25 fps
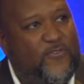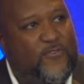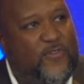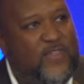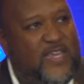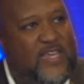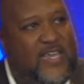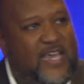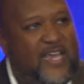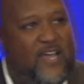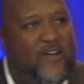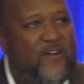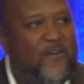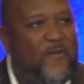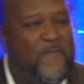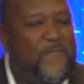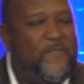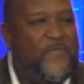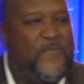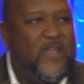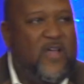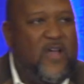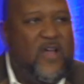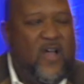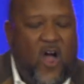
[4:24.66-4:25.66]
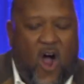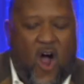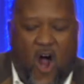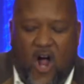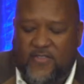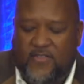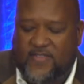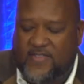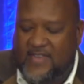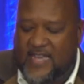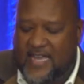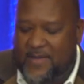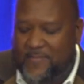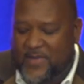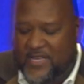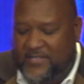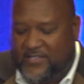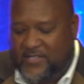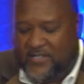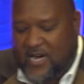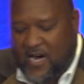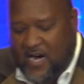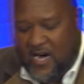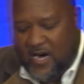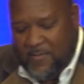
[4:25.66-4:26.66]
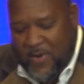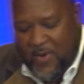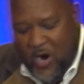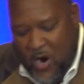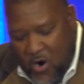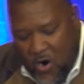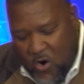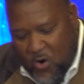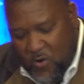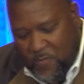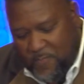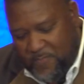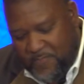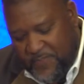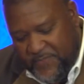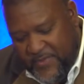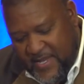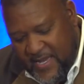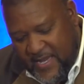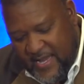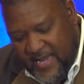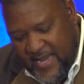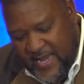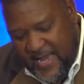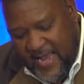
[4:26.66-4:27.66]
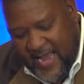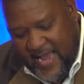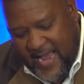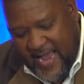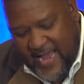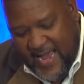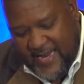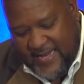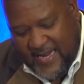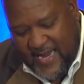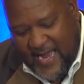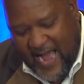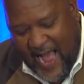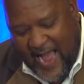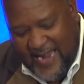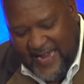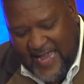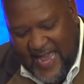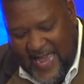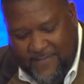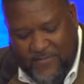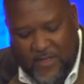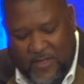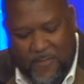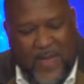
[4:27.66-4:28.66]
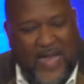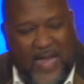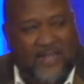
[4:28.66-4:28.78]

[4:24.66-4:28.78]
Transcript: through the year. Our theme is come home. And I gave the